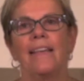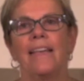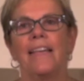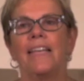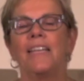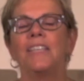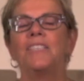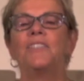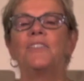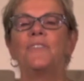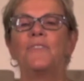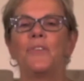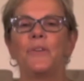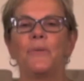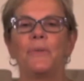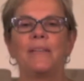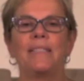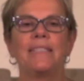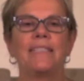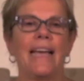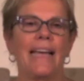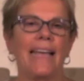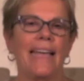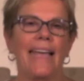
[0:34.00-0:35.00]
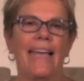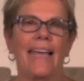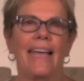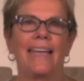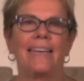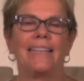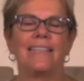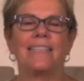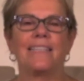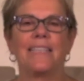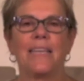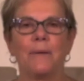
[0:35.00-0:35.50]
Interviewing
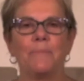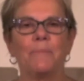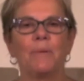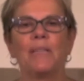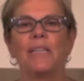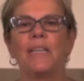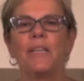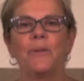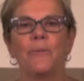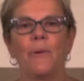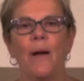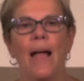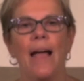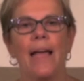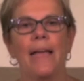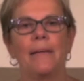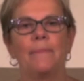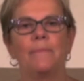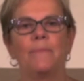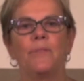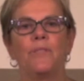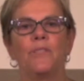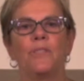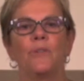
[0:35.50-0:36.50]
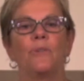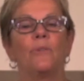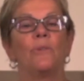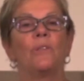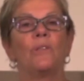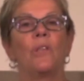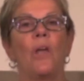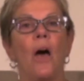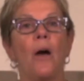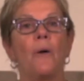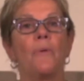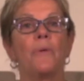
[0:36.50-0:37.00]
Diane is Kimberly Grimes, who
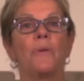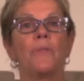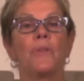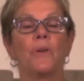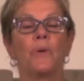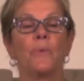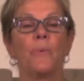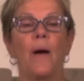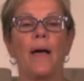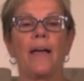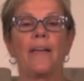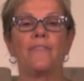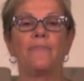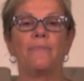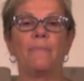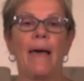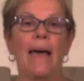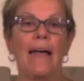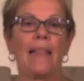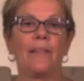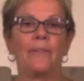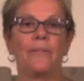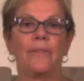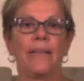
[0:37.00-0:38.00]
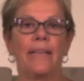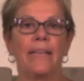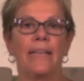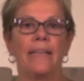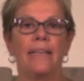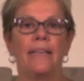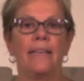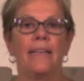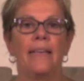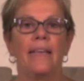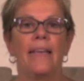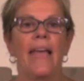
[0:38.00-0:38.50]
along with her wife
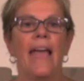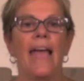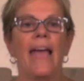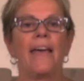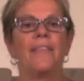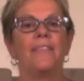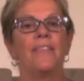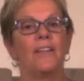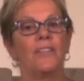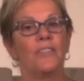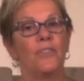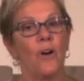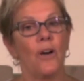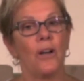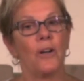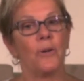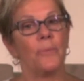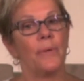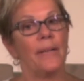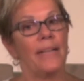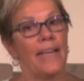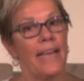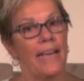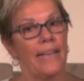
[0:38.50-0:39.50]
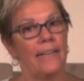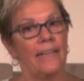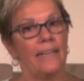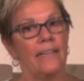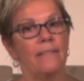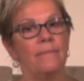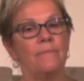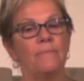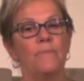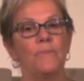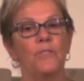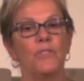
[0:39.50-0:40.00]
Mallory and their daughter
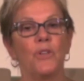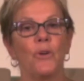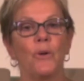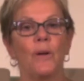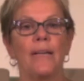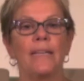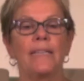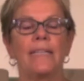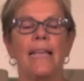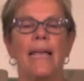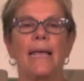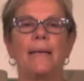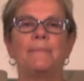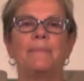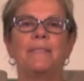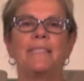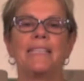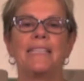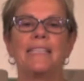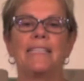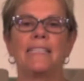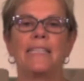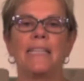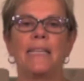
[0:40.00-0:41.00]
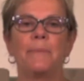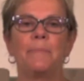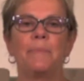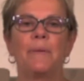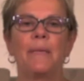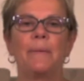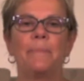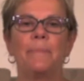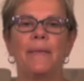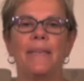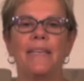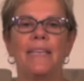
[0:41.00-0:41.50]
Rihanna joined
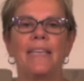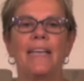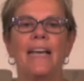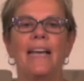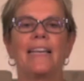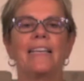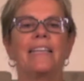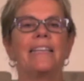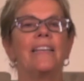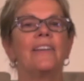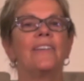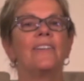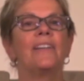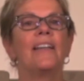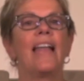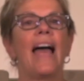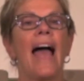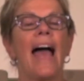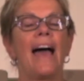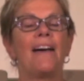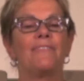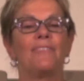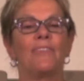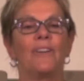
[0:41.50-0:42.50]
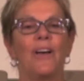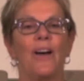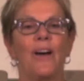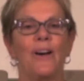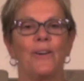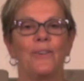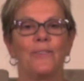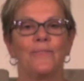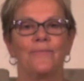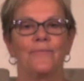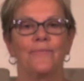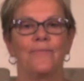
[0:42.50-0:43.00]
MCCPB a year and a half
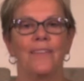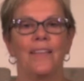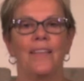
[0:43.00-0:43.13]
ago.